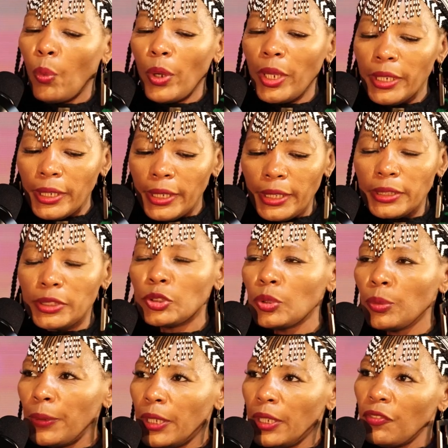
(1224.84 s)
We need to
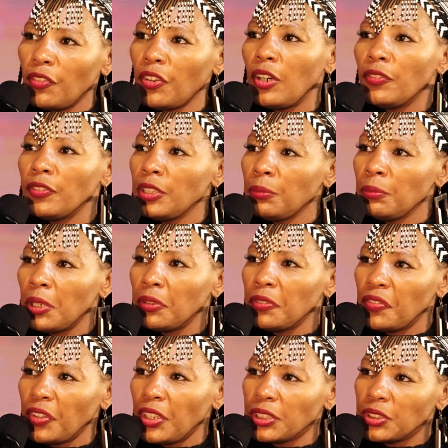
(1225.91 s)
be involved in
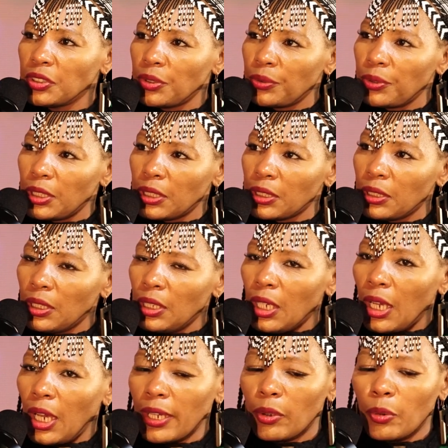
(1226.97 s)
manufacturing.
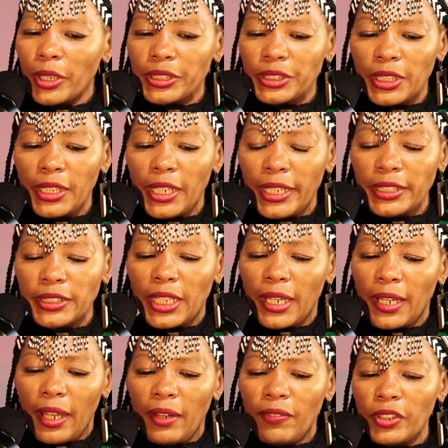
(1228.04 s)
I question each
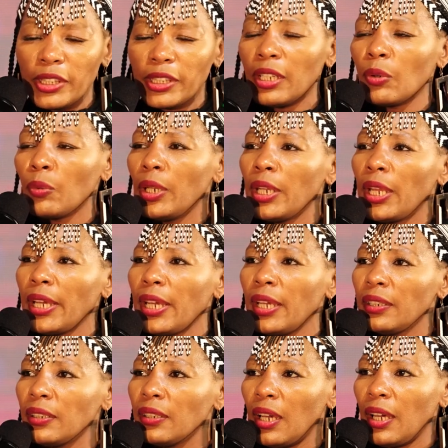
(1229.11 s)
and everything when
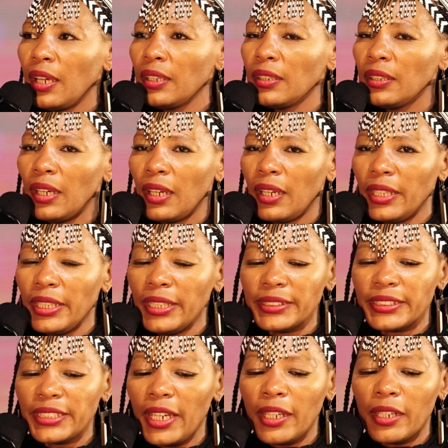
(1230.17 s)
I
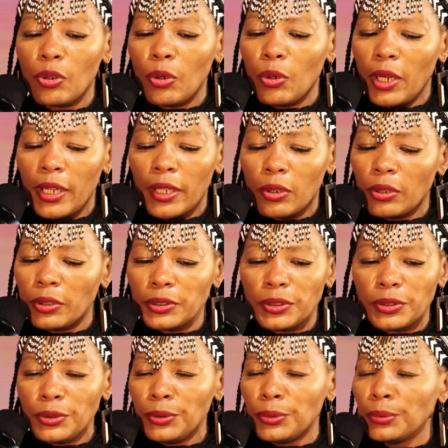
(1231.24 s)
intake or I
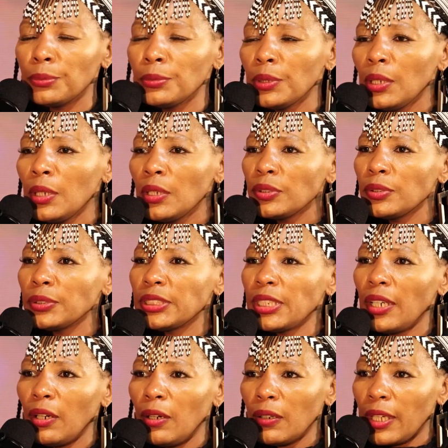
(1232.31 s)
consume, to
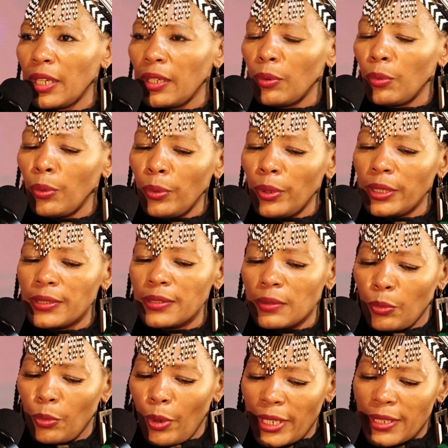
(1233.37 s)
say, okay,
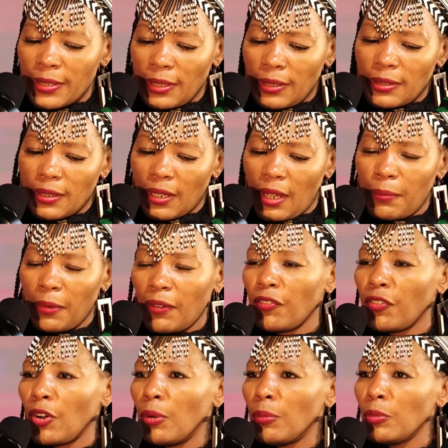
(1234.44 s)
where is this coming
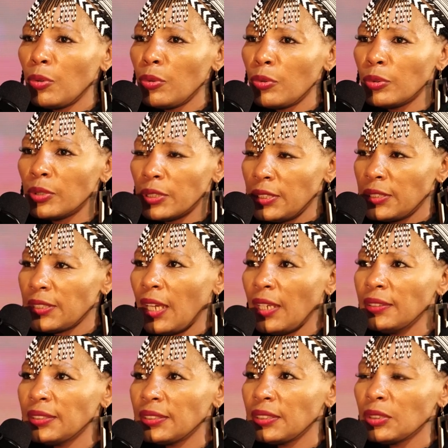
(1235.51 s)
from? Who
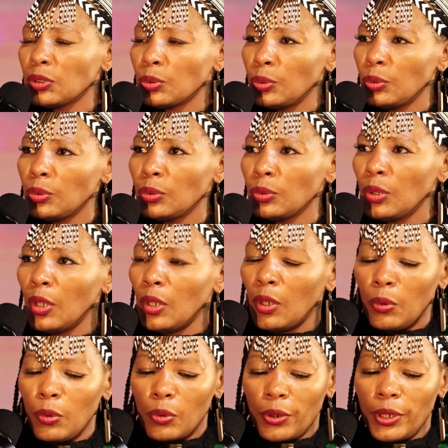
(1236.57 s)
designs this? Who
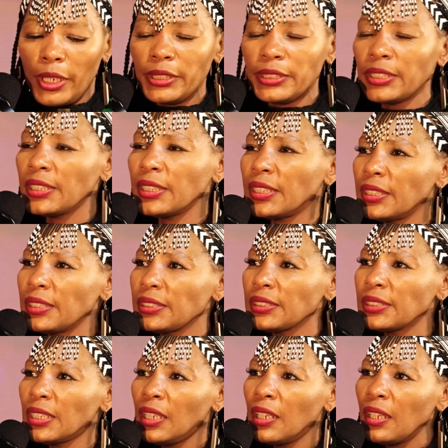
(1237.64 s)
created
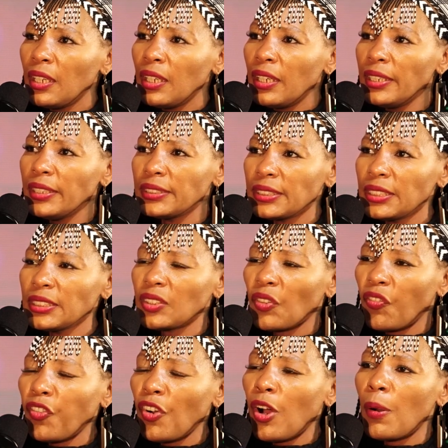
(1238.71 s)
this? Is this
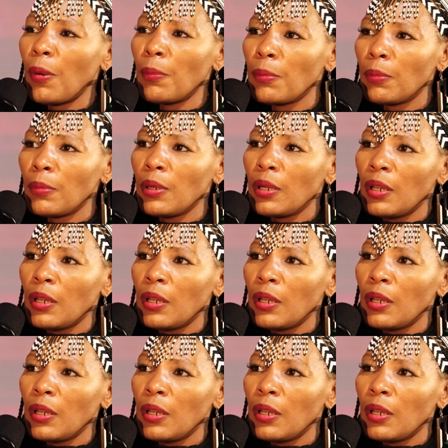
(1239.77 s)
form